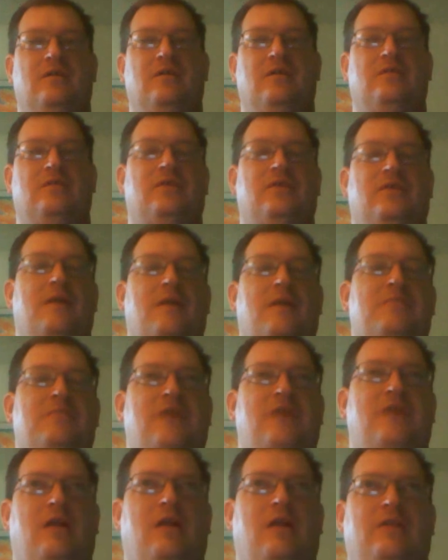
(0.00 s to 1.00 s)
some
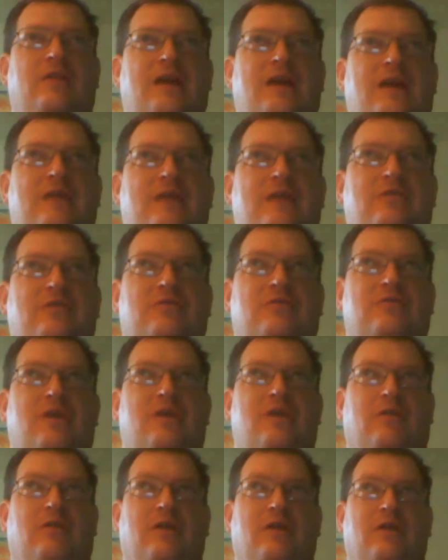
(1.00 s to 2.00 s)
subtle and not so
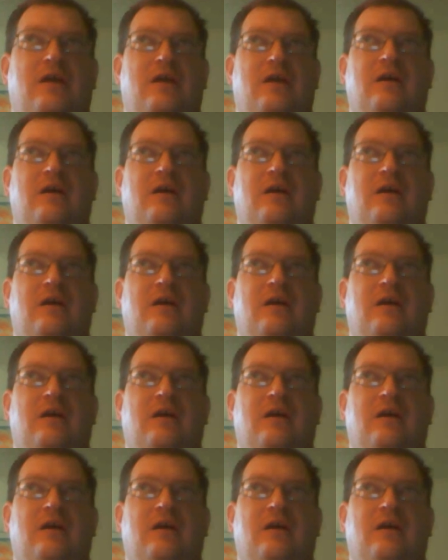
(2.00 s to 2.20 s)
subtle